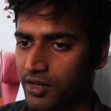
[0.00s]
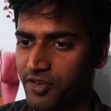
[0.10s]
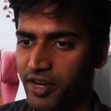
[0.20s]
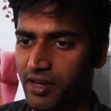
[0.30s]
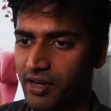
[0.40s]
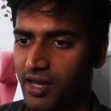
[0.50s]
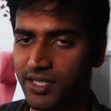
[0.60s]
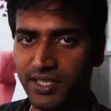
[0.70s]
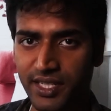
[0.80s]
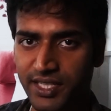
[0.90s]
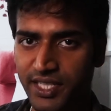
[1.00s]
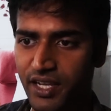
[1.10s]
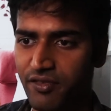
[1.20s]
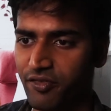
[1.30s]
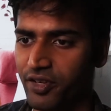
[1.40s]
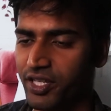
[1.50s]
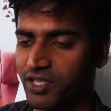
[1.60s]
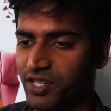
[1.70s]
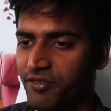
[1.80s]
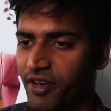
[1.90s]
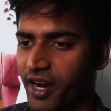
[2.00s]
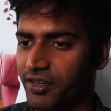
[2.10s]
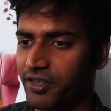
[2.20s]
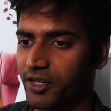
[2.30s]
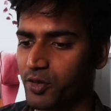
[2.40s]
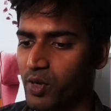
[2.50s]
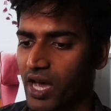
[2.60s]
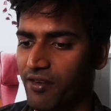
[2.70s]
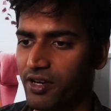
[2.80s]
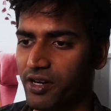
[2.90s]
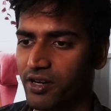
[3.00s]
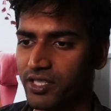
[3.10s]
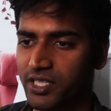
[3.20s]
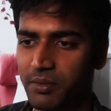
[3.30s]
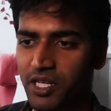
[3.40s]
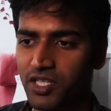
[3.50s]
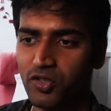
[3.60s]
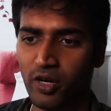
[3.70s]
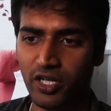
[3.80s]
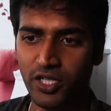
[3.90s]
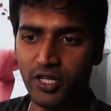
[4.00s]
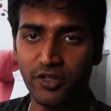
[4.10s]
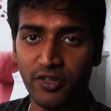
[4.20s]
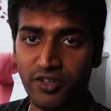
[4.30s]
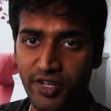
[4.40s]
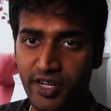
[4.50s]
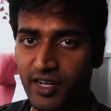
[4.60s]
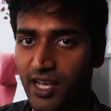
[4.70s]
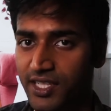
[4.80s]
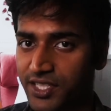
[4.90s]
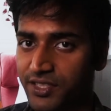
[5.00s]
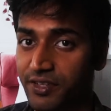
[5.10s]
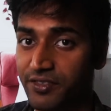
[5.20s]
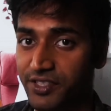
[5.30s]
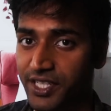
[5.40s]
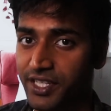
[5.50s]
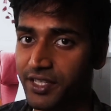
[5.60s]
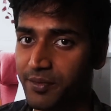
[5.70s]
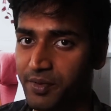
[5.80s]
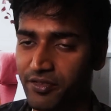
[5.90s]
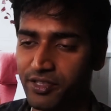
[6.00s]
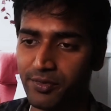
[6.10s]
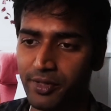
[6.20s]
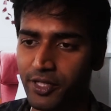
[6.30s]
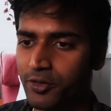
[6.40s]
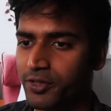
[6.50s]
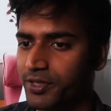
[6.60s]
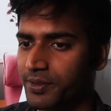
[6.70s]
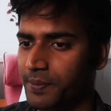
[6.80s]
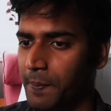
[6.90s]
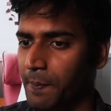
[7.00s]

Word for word: The trainer class itself is refactored to have a similar structure to the trainer classes we have seen in the previous videos.